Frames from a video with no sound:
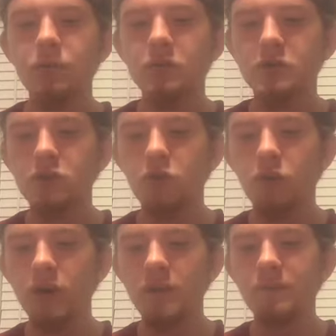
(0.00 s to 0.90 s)
puts
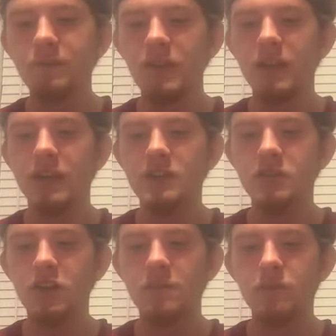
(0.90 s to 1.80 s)
Quen in a
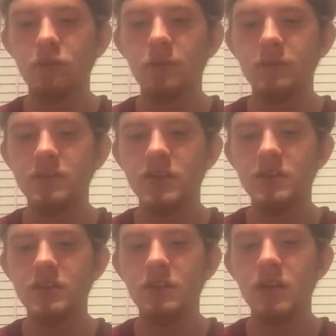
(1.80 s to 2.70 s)
surfboard
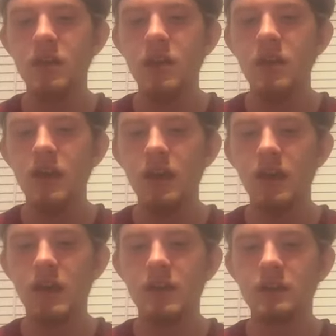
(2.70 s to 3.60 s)
position
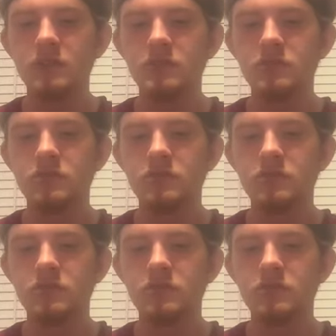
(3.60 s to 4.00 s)
and